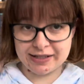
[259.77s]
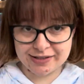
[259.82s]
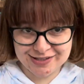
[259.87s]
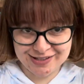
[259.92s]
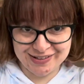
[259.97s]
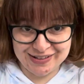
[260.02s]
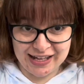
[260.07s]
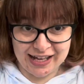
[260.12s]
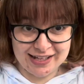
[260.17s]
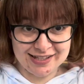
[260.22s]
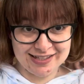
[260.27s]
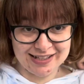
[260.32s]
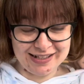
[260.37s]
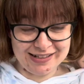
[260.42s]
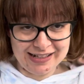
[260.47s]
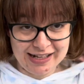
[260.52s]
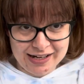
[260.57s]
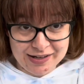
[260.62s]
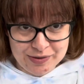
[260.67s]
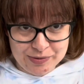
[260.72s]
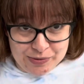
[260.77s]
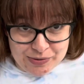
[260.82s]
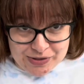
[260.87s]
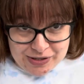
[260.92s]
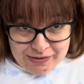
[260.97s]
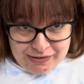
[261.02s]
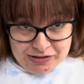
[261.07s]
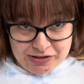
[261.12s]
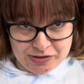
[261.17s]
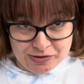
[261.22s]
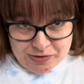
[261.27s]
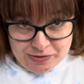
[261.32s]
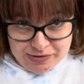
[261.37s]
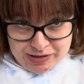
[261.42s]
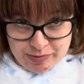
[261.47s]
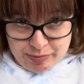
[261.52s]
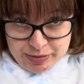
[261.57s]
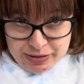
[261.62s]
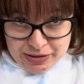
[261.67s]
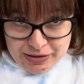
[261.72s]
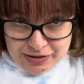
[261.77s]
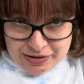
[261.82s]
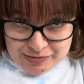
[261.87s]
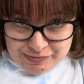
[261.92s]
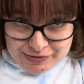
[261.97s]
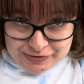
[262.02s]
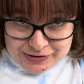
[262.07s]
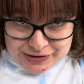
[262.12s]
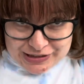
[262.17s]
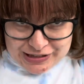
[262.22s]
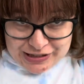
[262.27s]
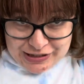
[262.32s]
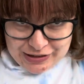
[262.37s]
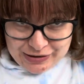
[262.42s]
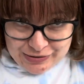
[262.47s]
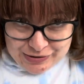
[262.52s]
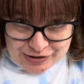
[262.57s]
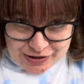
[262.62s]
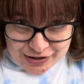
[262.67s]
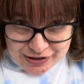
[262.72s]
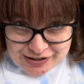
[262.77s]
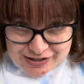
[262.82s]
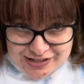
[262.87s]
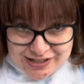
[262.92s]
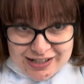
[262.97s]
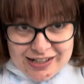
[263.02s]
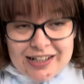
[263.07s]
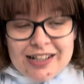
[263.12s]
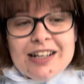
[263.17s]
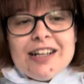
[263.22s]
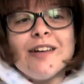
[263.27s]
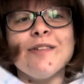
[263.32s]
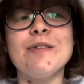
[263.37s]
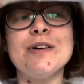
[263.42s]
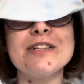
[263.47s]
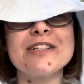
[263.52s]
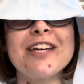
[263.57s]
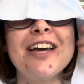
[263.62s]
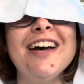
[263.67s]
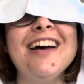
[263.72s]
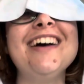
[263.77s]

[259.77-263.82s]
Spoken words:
So yes, and then also, as you saw when I put it on, we've got the huge hood, which